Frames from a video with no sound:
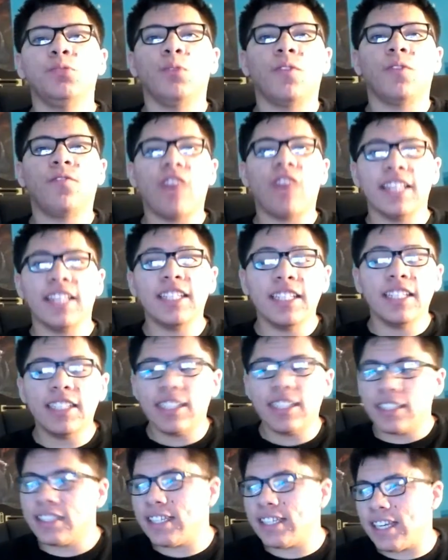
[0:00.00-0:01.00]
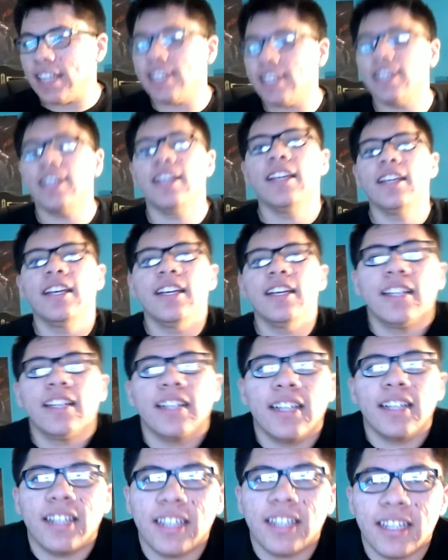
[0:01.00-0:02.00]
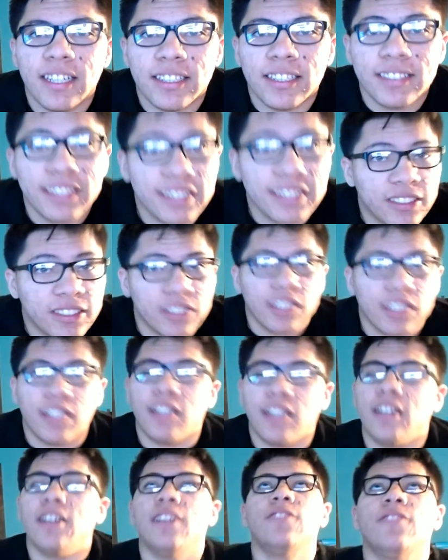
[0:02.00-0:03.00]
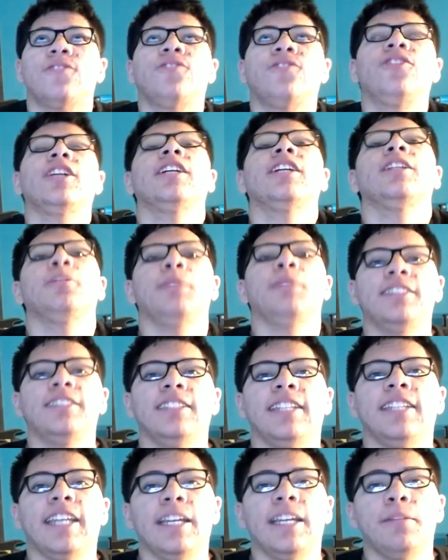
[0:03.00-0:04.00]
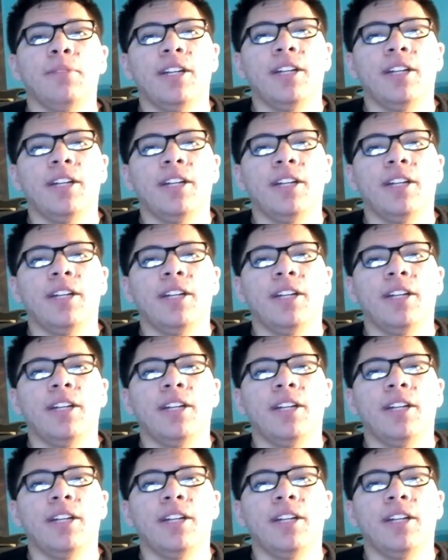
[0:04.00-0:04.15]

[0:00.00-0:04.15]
we're finally going to get this freaking amazing game.